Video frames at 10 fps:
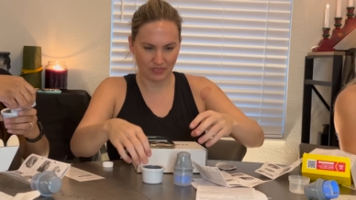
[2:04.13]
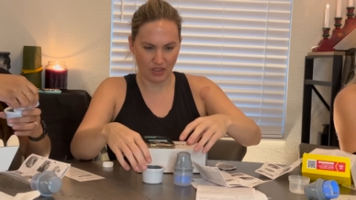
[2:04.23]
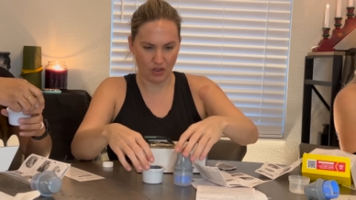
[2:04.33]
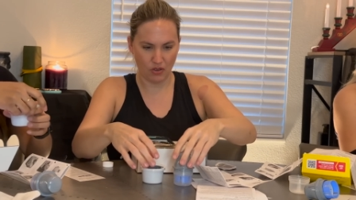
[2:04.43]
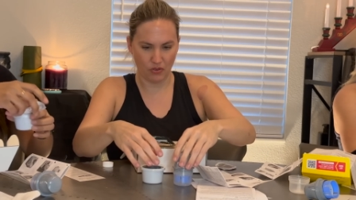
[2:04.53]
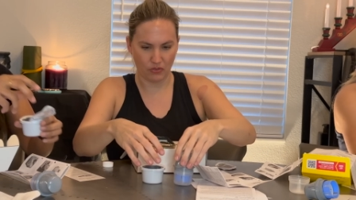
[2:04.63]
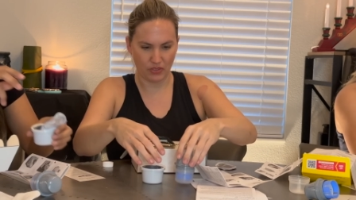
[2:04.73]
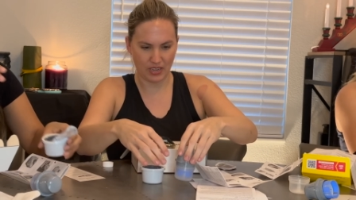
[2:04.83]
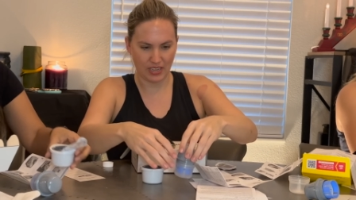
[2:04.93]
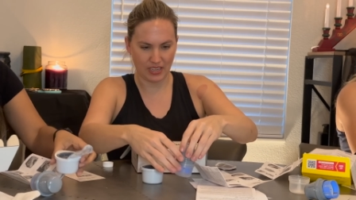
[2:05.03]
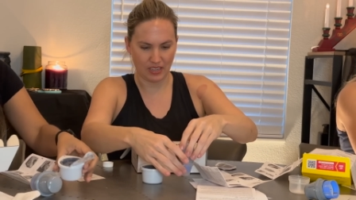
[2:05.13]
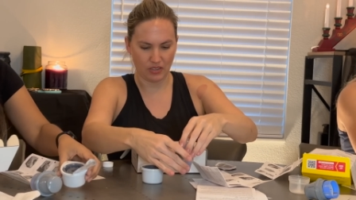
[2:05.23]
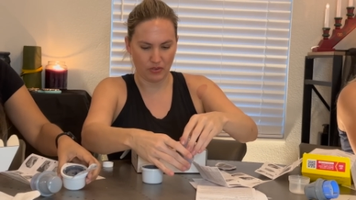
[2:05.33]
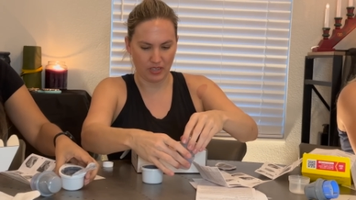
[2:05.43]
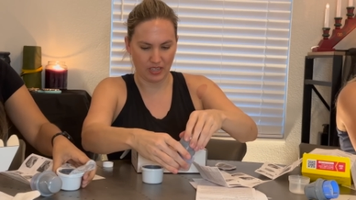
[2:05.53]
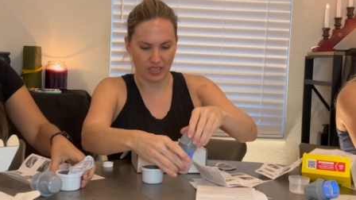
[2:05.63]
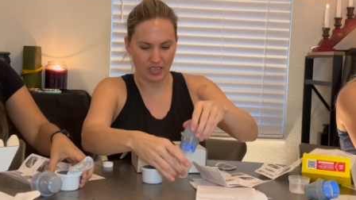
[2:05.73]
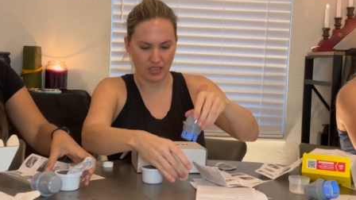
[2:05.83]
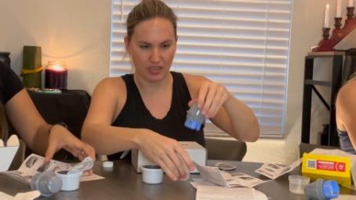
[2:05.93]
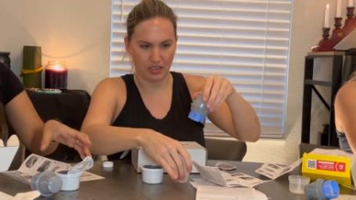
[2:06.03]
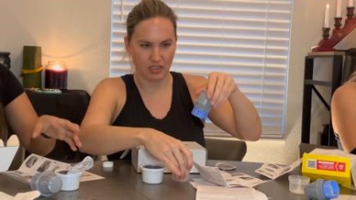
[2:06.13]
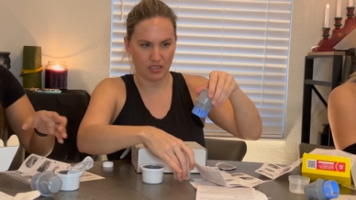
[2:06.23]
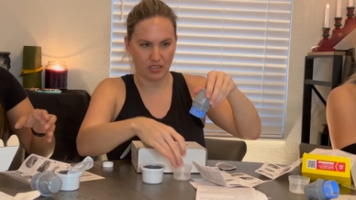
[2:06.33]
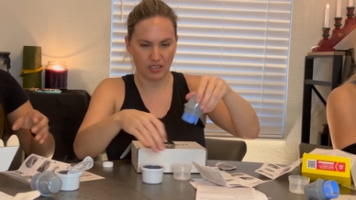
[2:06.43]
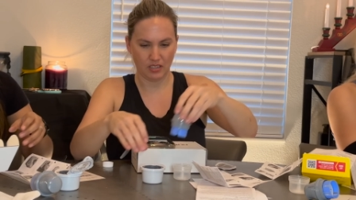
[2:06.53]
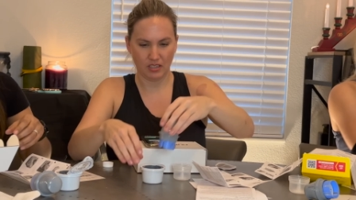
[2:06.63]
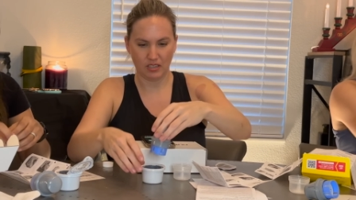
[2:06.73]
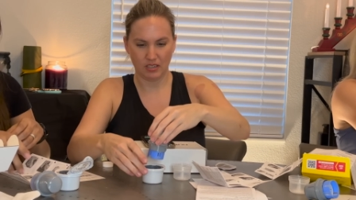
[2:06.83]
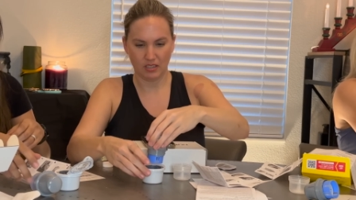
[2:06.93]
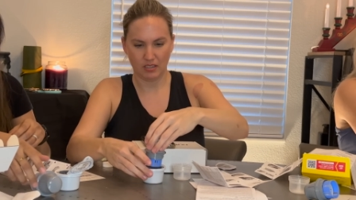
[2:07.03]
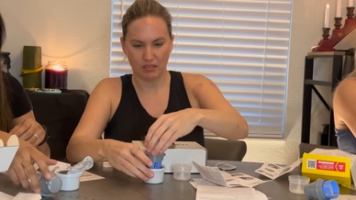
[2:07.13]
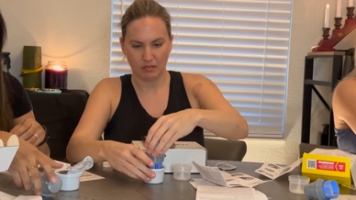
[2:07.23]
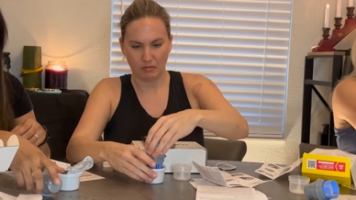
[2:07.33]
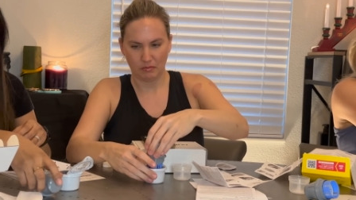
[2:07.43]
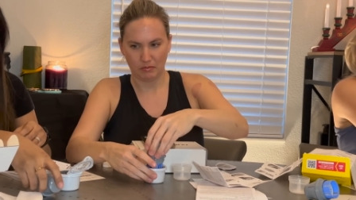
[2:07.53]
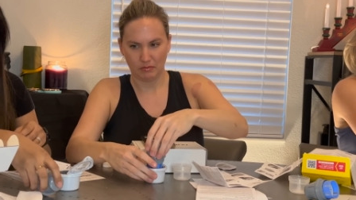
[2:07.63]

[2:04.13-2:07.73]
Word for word: Oh, then I gotta go into here. I gonna hold the left